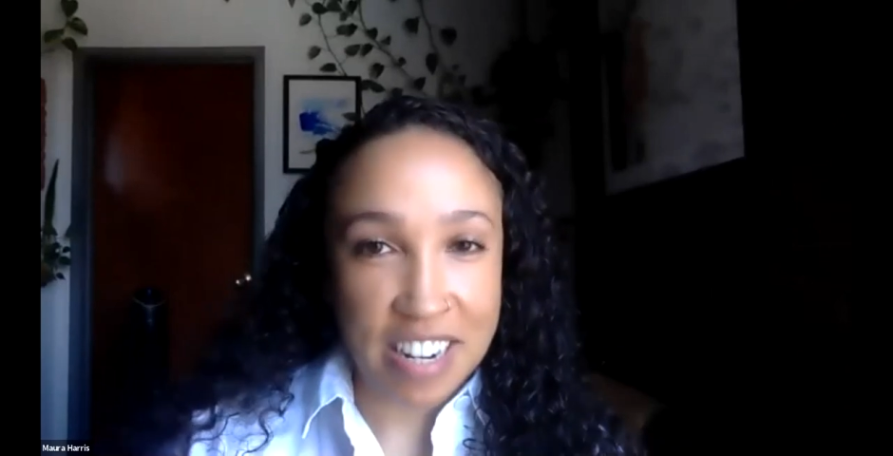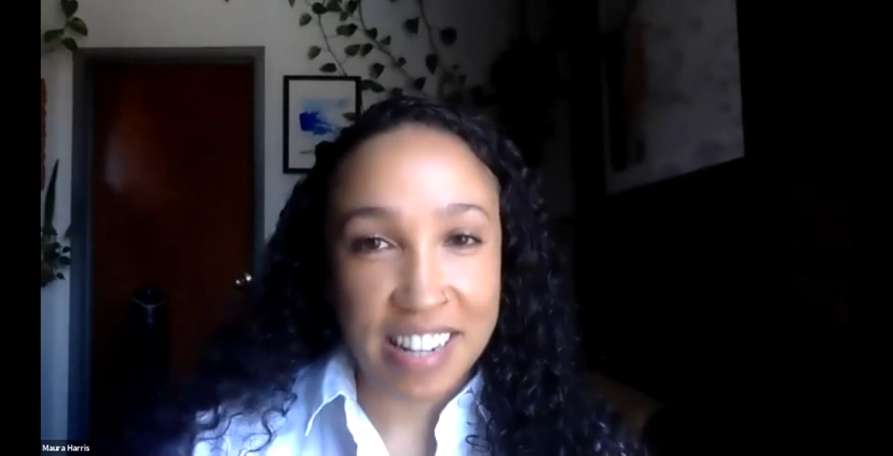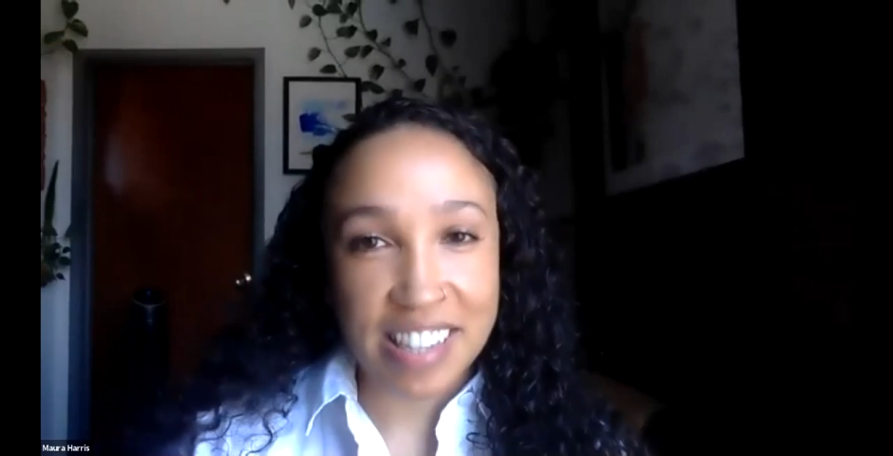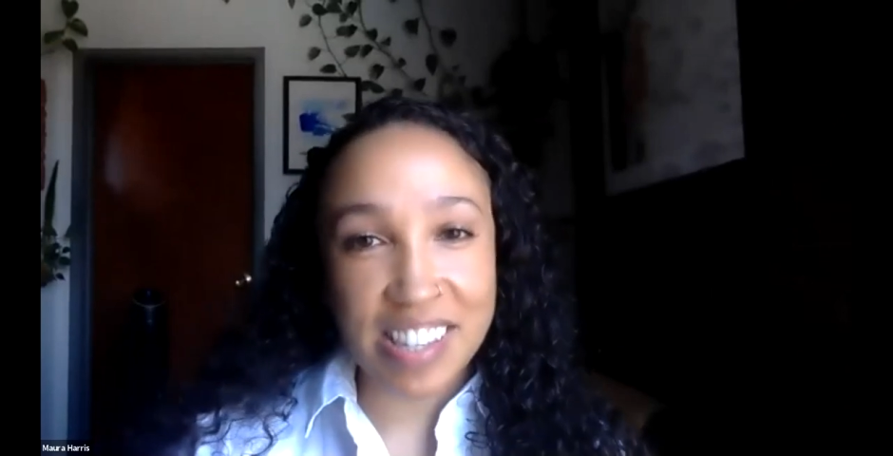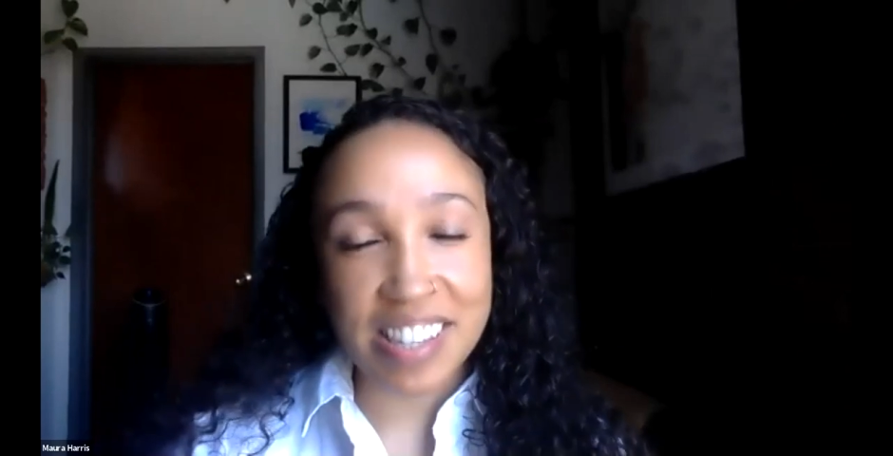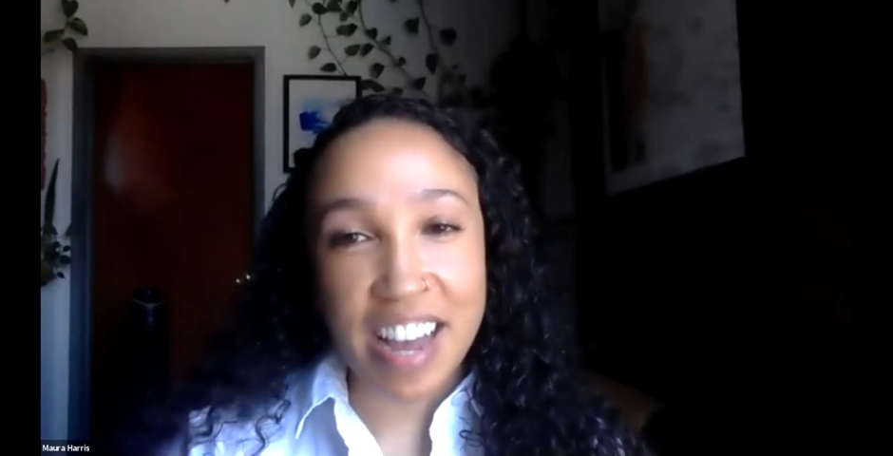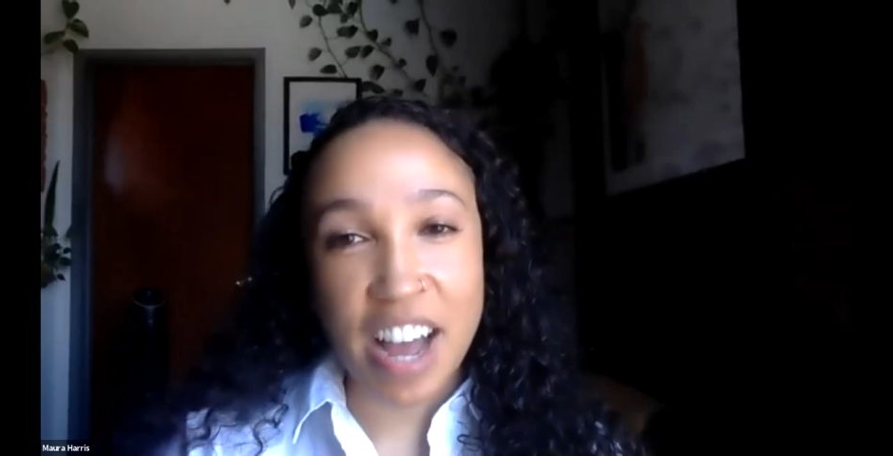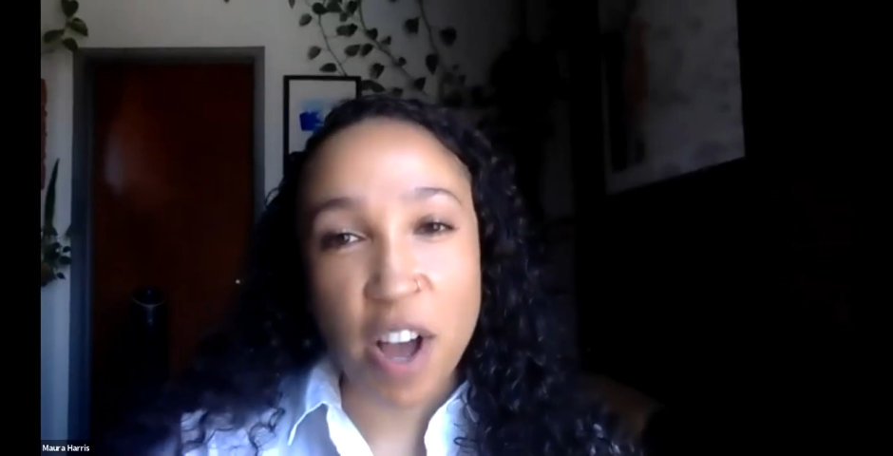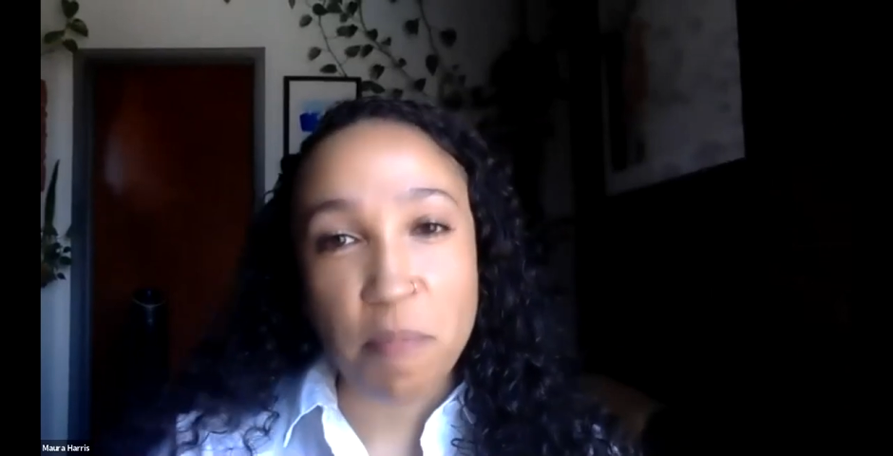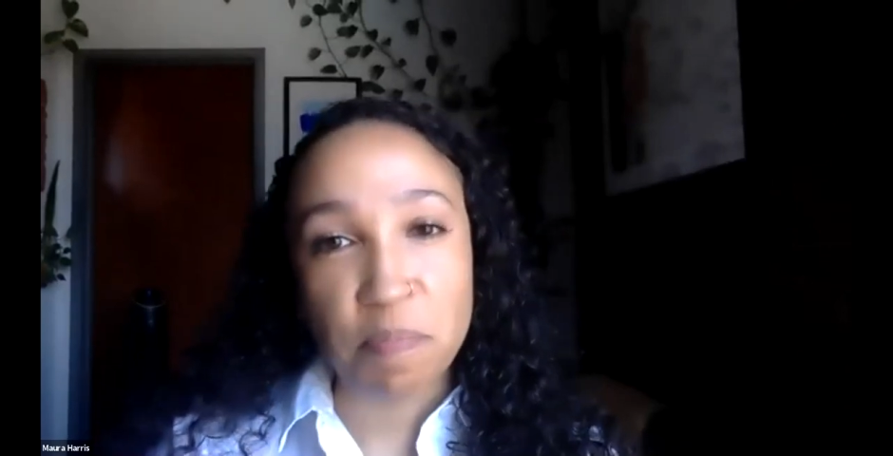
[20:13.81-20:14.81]
It's
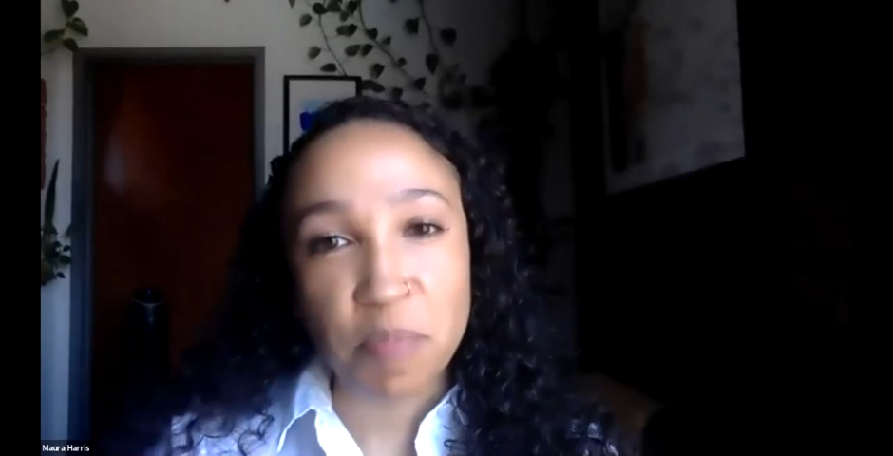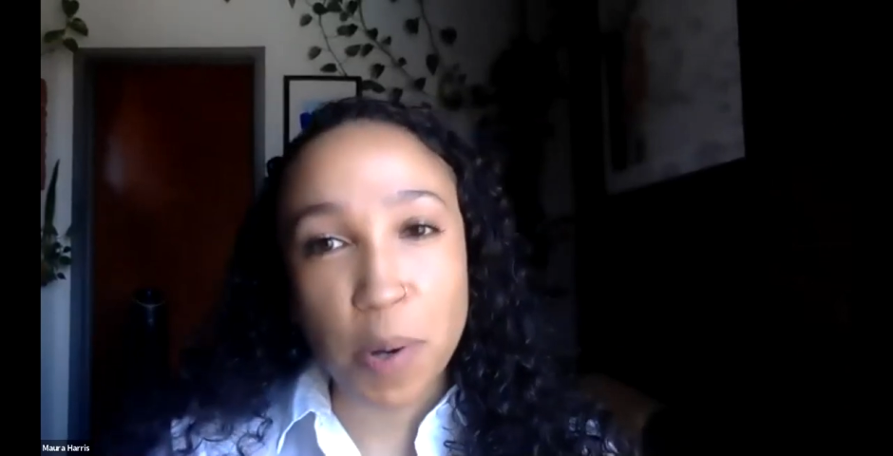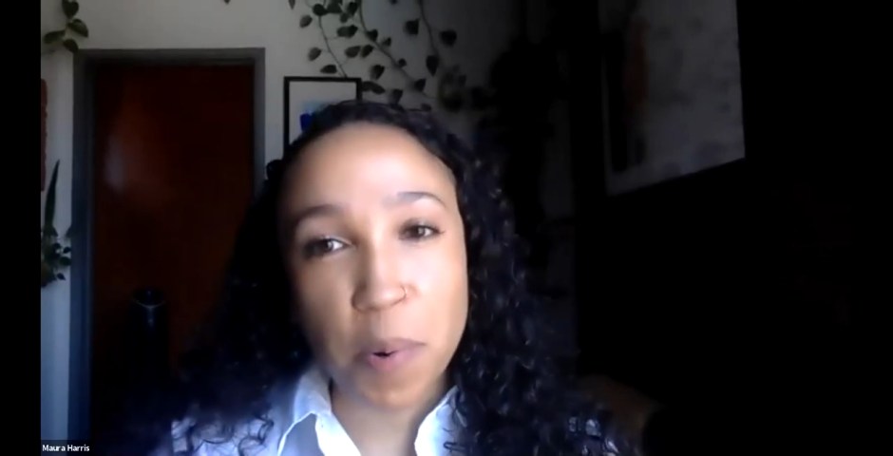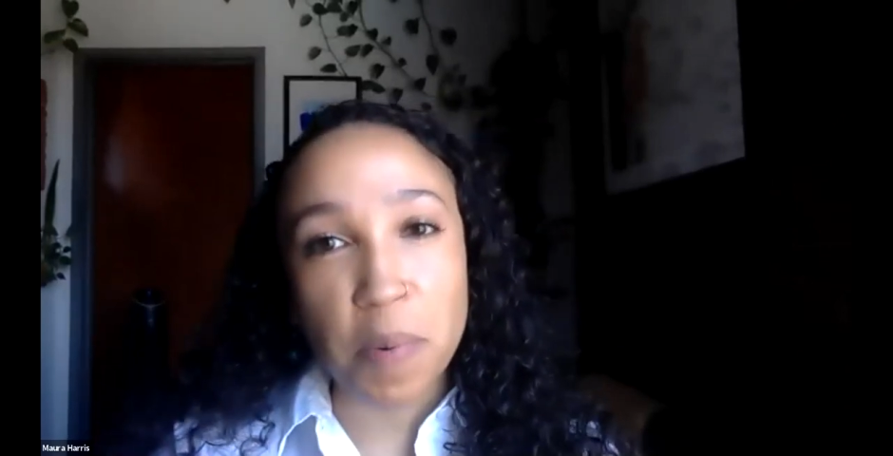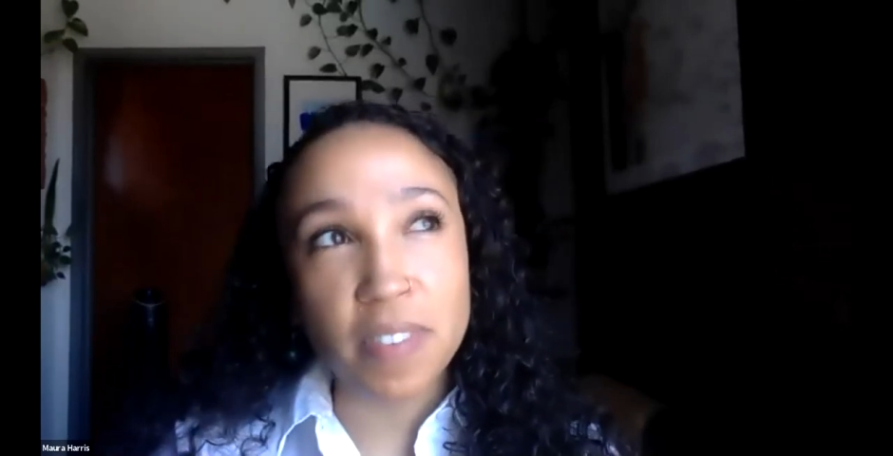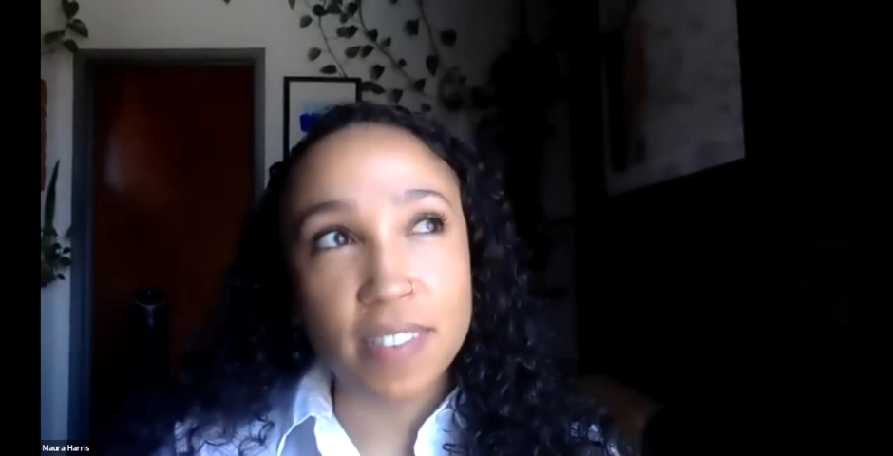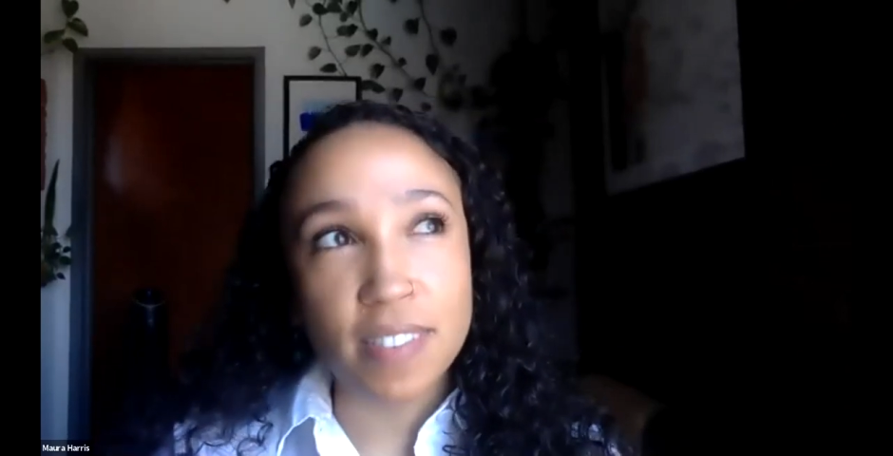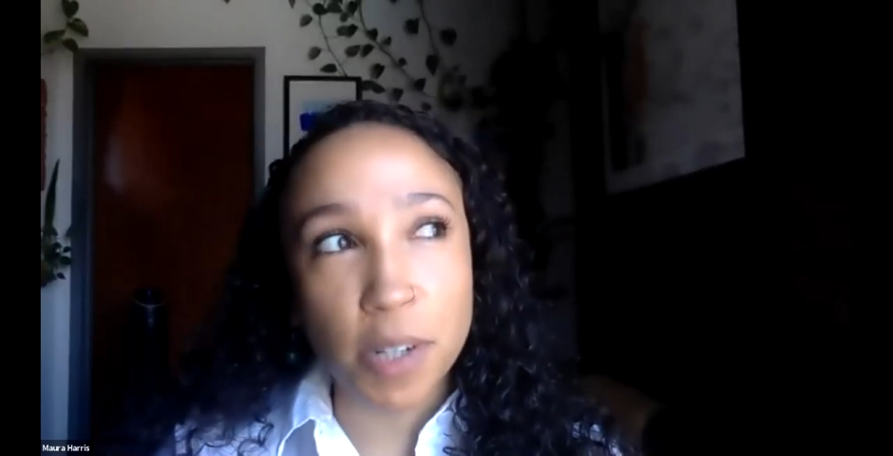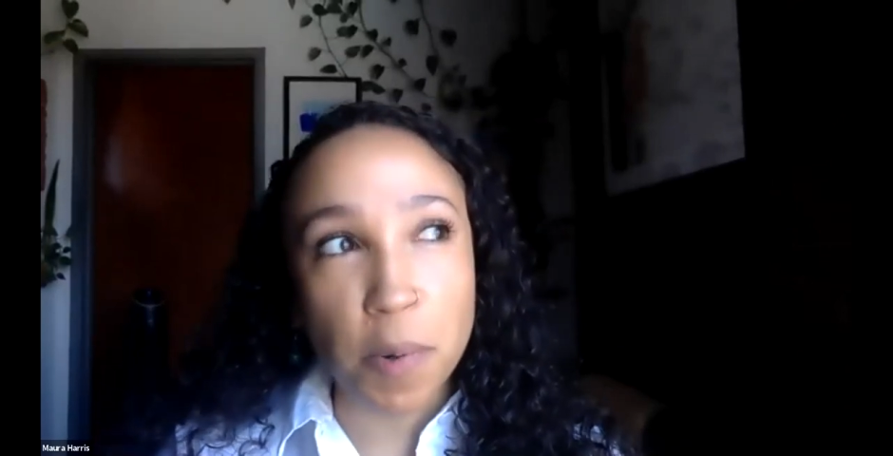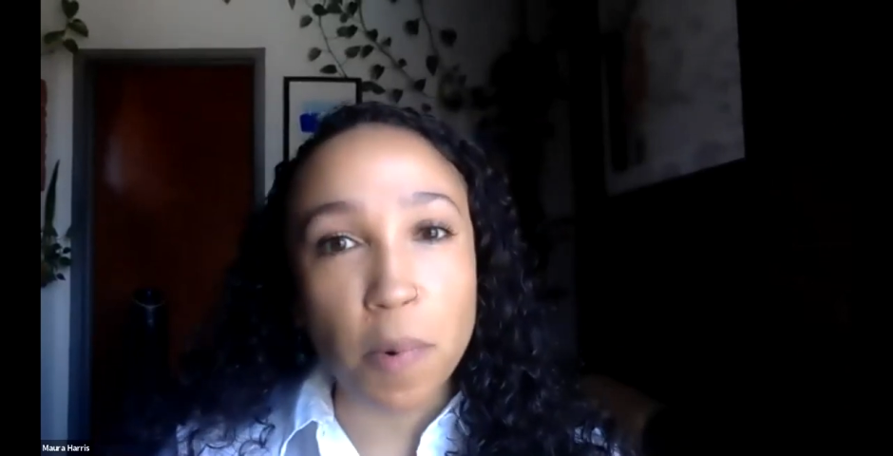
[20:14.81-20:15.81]

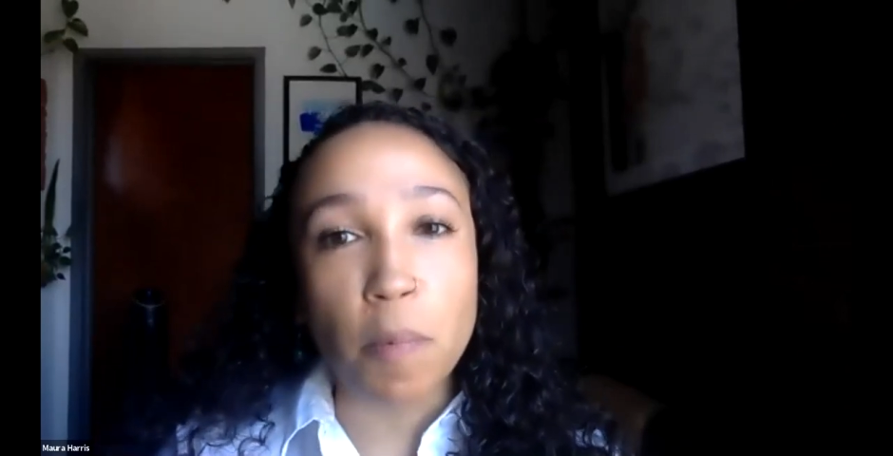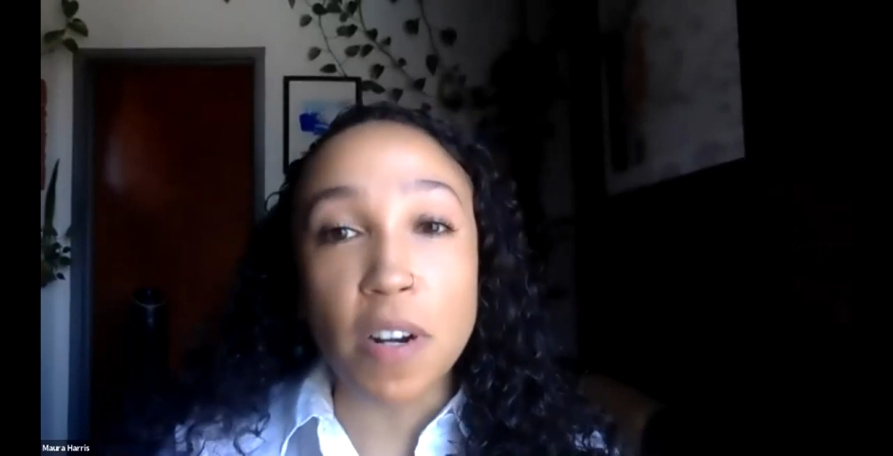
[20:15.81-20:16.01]
so